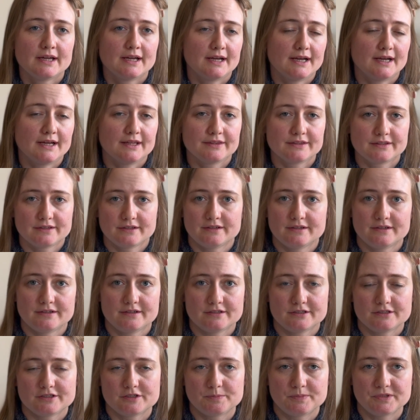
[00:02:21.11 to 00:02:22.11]
and
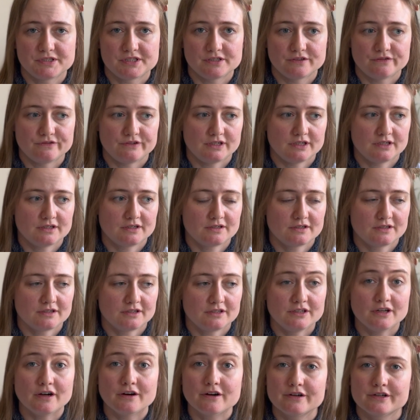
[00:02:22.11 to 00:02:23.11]
the specific
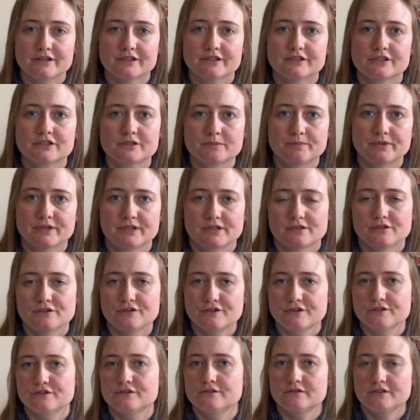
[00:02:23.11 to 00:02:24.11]
yardage, but you
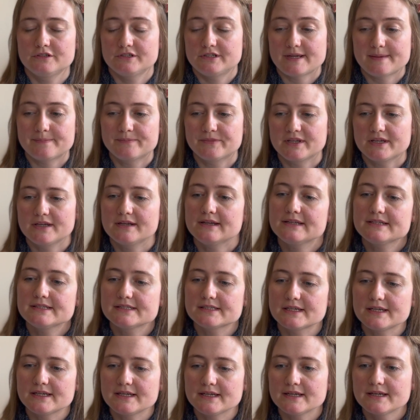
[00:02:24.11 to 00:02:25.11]
can adapt that
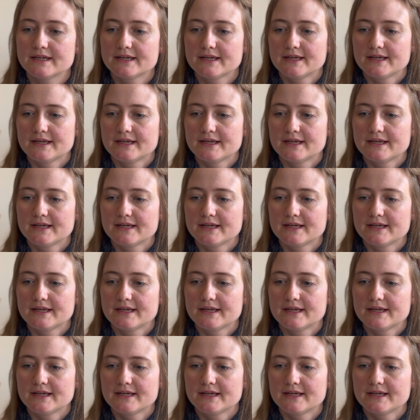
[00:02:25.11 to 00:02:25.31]
easily.